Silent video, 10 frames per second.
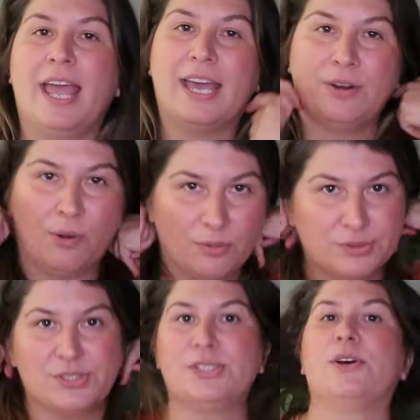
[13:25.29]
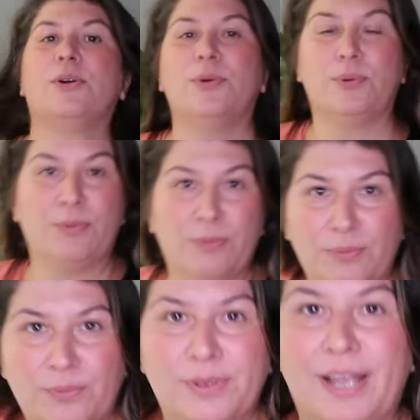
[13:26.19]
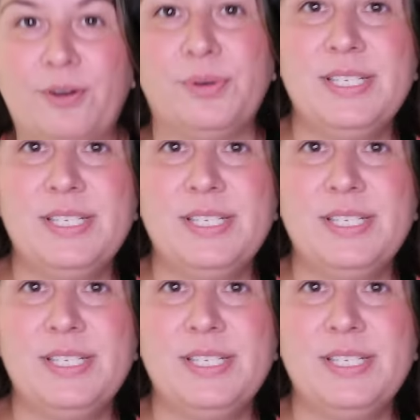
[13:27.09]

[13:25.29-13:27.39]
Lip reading: and also when I go to